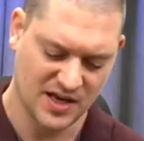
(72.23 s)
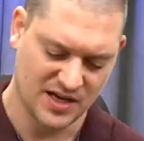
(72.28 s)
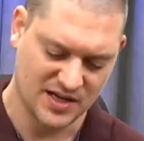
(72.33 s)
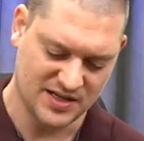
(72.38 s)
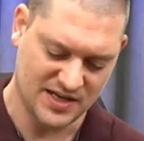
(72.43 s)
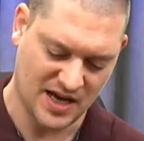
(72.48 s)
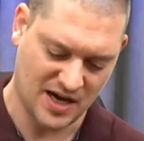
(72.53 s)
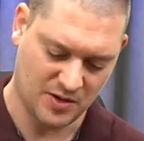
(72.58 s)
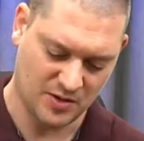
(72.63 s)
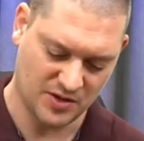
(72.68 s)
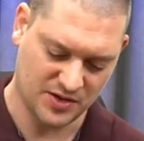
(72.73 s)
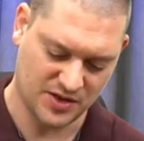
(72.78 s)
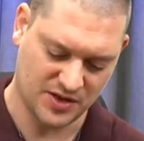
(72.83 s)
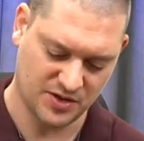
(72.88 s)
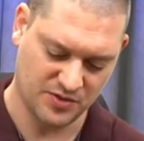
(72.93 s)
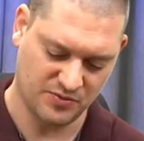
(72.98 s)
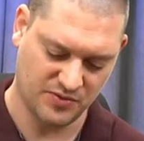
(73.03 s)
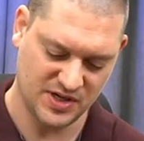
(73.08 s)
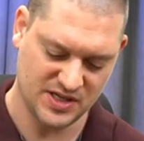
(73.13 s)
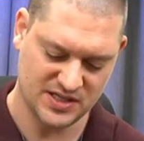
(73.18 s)
Now,
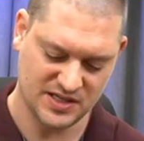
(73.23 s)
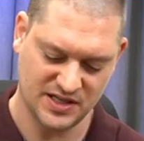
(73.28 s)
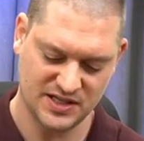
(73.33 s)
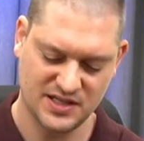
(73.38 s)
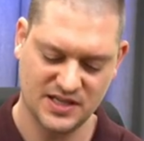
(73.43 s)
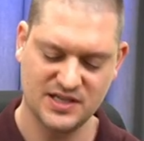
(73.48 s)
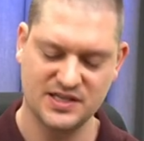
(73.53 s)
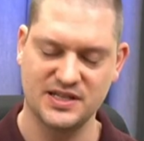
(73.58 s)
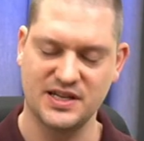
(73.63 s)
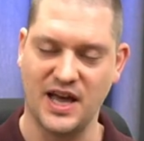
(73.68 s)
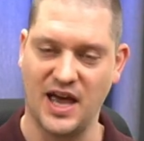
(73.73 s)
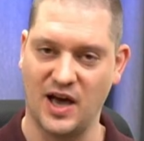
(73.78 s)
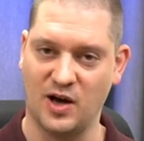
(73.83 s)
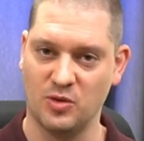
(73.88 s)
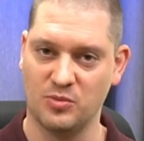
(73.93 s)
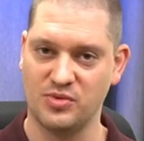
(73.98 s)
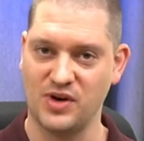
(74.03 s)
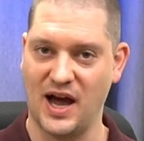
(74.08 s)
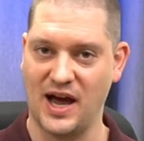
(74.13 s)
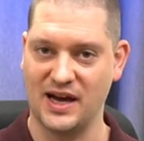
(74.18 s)
the reason this is an
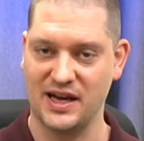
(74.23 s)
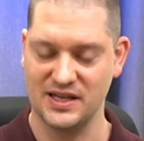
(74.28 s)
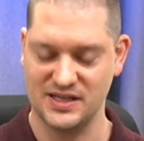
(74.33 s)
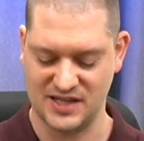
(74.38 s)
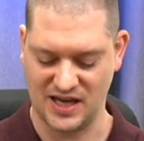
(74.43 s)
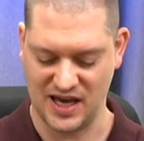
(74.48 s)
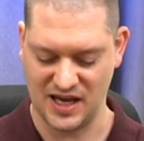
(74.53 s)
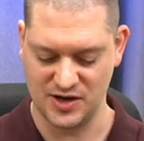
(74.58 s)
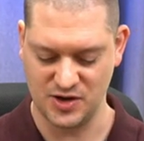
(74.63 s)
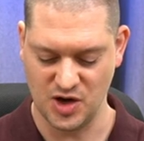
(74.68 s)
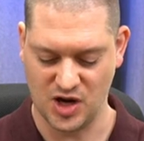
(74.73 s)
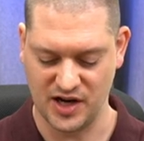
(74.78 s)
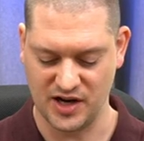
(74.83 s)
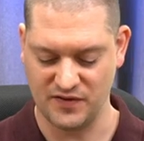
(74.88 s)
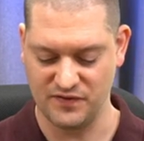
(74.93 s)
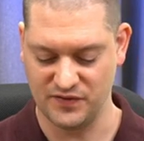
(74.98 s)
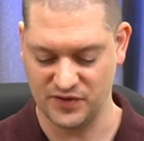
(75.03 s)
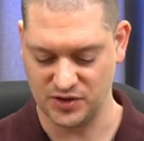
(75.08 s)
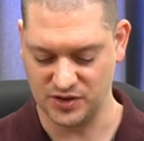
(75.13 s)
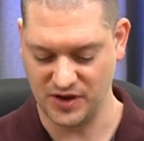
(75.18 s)
L bracket and not a
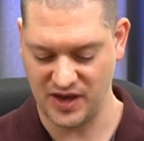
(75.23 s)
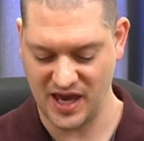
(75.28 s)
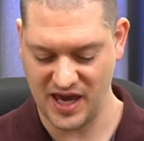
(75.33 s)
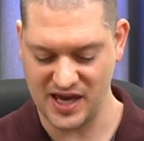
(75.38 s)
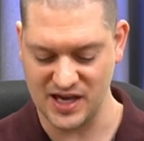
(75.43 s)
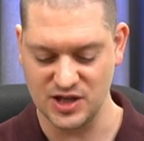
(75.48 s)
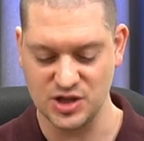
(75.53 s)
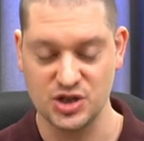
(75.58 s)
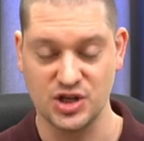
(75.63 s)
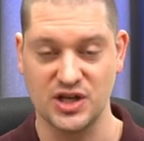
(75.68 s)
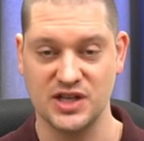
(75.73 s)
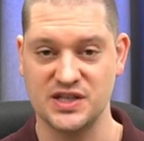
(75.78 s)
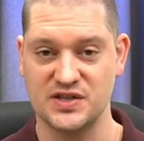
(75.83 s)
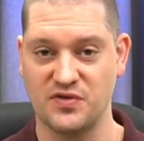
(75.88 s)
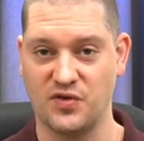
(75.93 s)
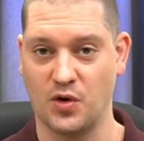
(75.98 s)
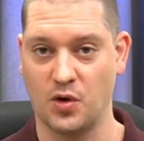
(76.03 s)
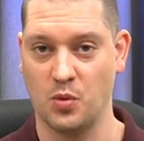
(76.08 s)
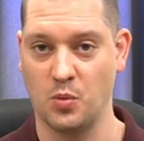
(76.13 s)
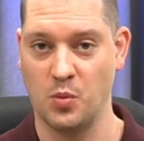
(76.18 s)
full cage is
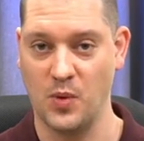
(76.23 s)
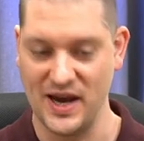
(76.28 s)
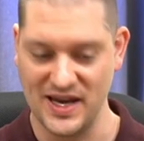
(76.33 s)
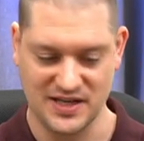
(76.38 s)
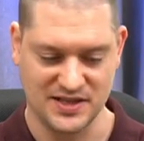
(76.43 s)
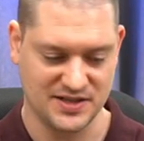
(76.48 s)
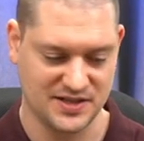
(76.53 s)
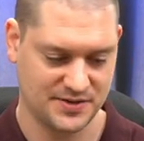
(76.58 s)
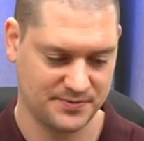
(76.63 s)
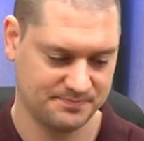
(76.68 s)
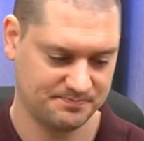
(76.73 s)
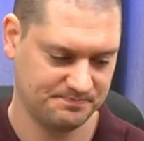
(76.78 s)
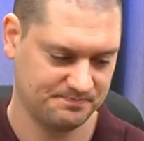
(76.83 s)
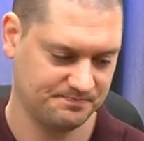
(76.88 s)
for weight.